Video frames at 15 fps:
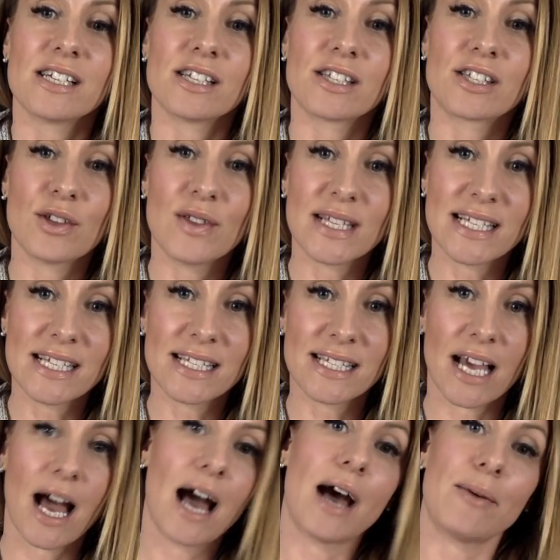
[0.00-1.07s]
So this is
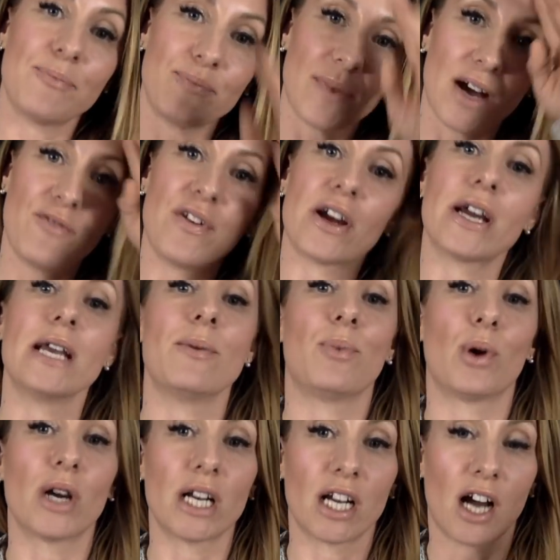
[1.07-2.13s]
um, a very
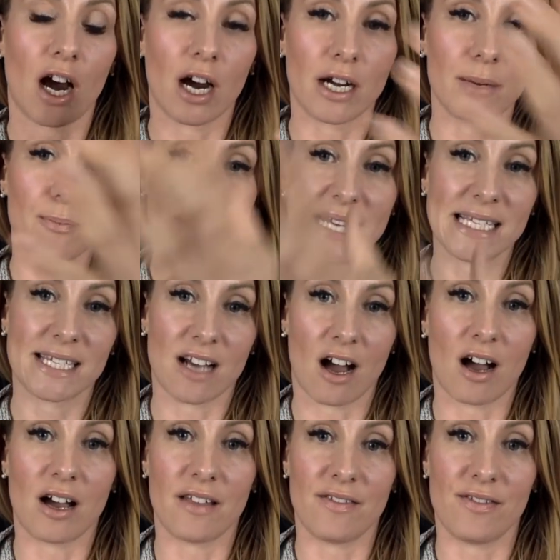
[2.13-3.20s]
important card based
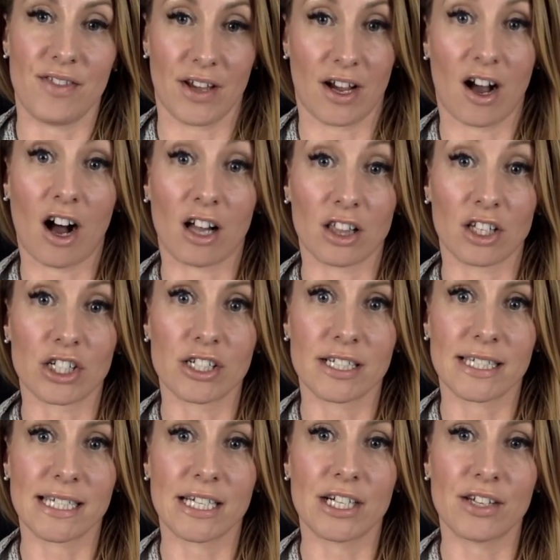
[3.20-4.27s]
on the
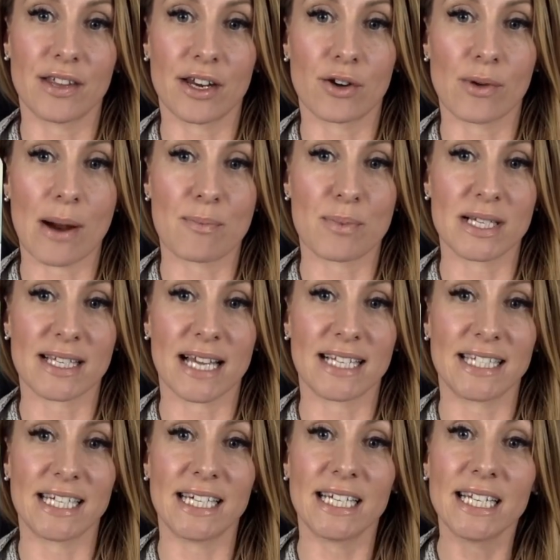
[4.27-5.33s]
colors here that are
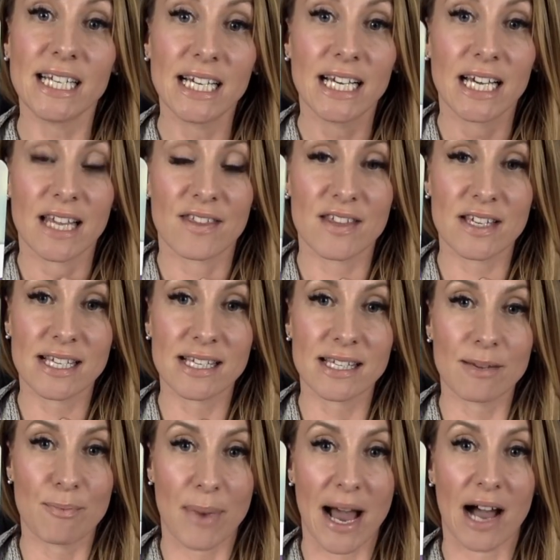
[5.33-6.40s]
represented. This is
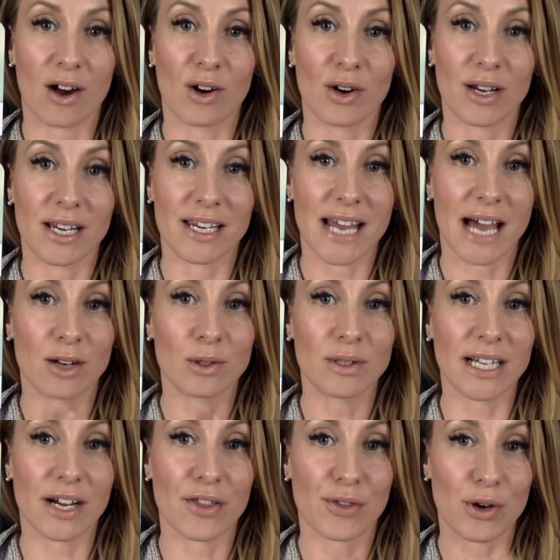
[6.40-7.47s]
about not
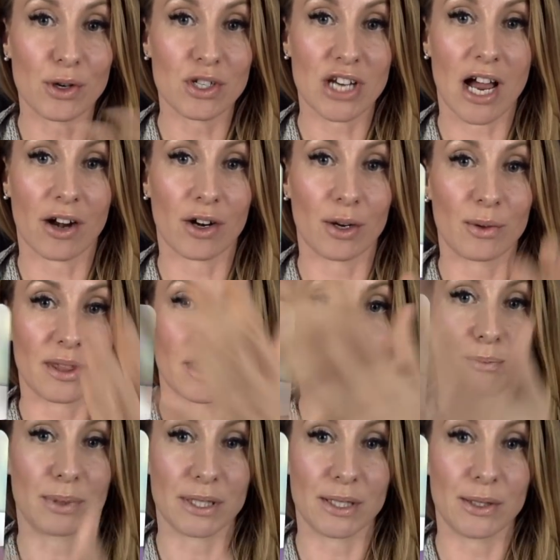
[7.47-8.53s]
only our throat chakra with the
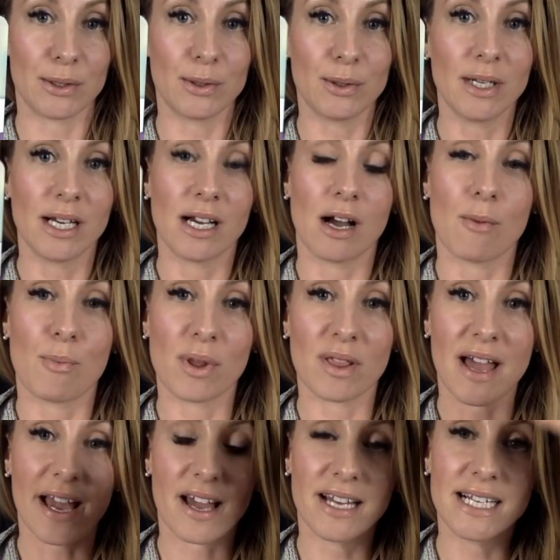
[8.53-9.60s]
blue, but
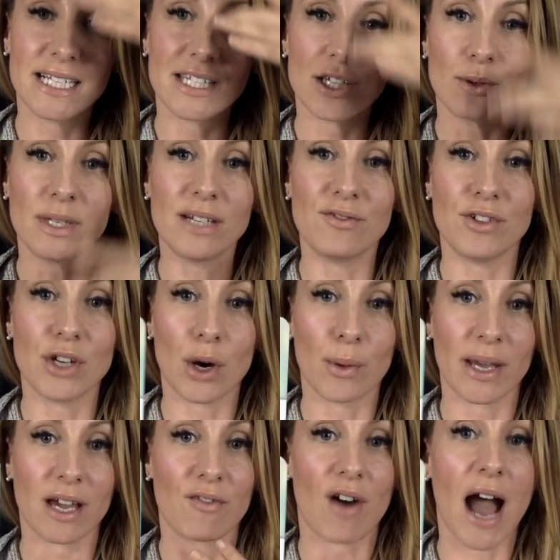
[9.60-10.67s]
like an intuitive
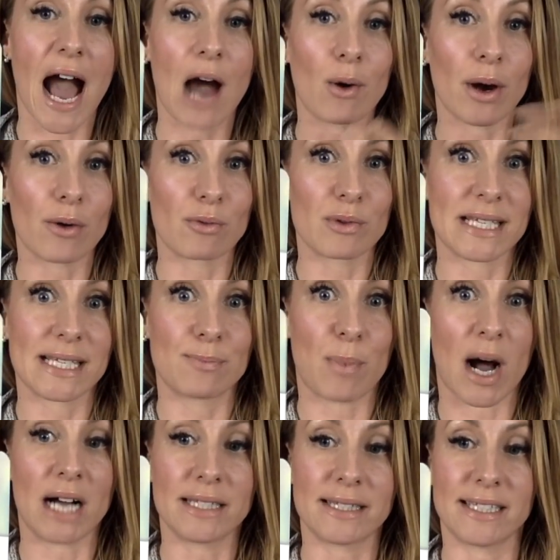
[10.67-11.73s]
knowing of how our
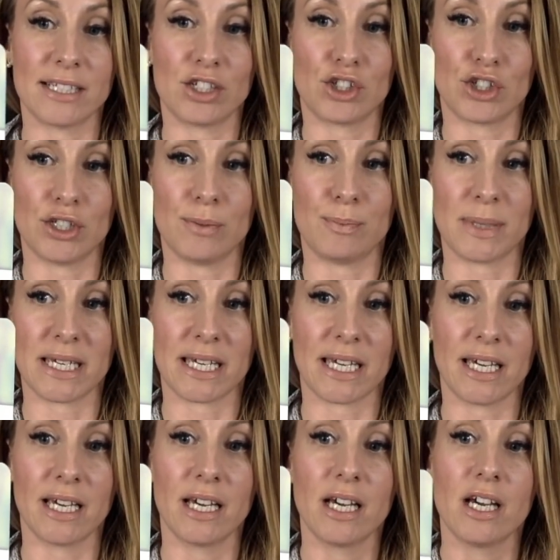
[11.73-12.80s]
responses should
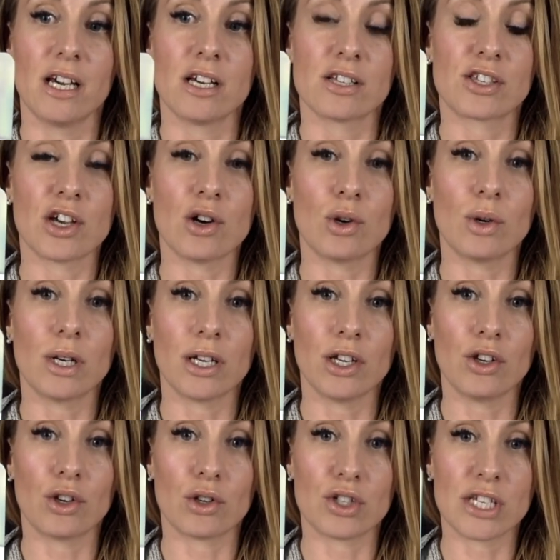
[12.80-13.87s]
be. So,
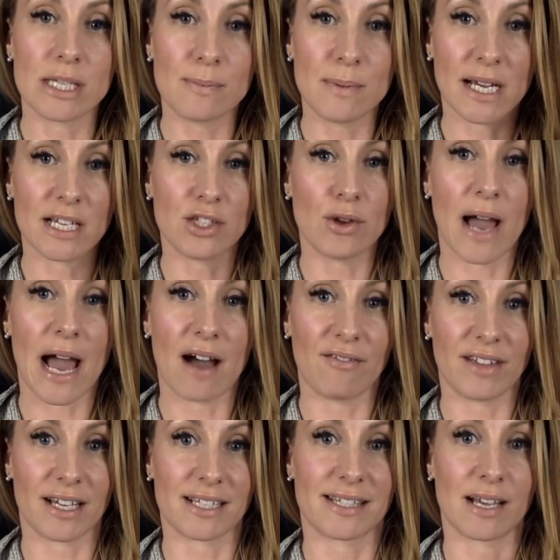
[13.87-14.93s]
you know, just because you
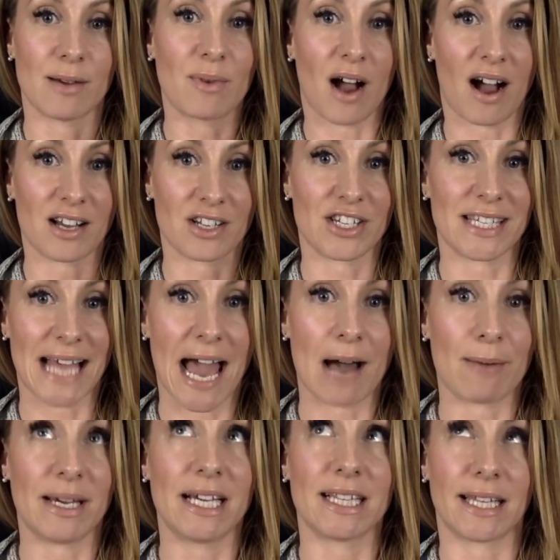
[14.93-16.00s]
have like a subconscious
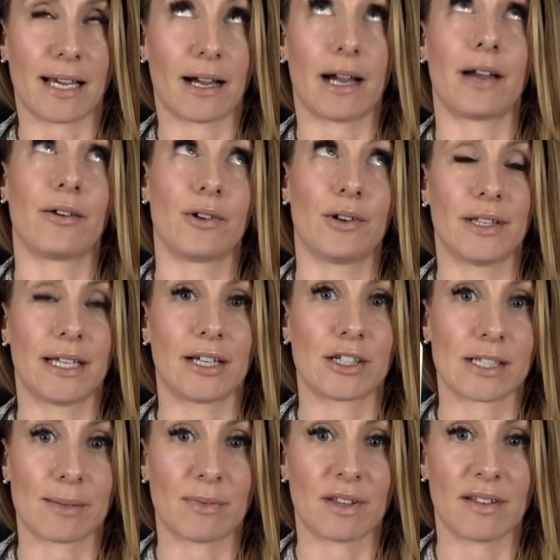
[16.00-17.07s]
habit, like eye rolling or
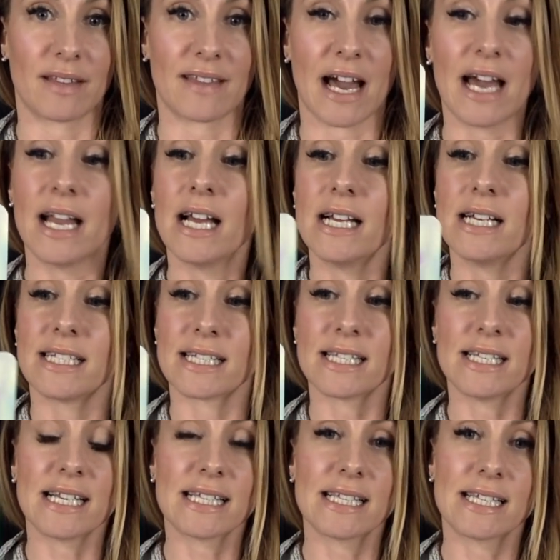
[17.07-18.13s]
something like that,
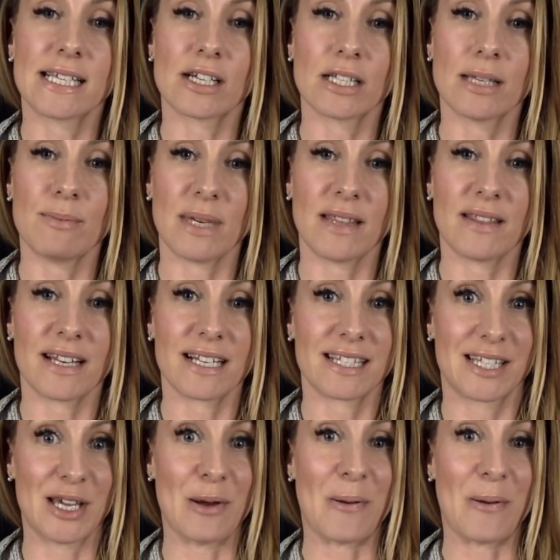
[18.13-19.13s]
doesn't necessarily mean that it's the